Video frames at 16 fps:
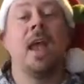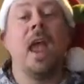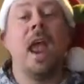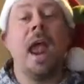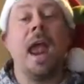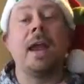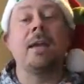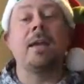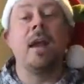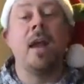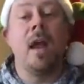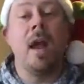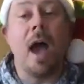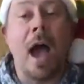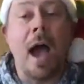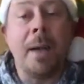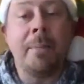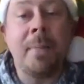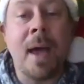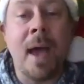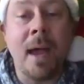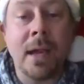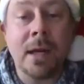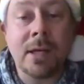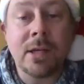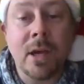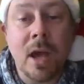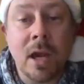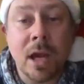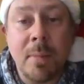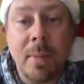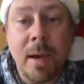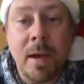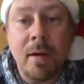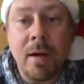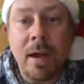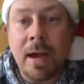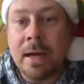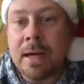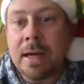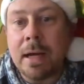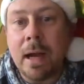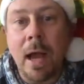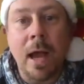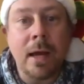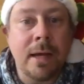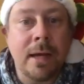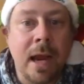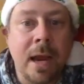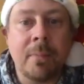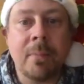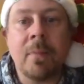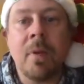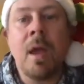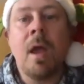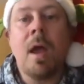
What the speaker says: And I'm not going to talk about any goddamn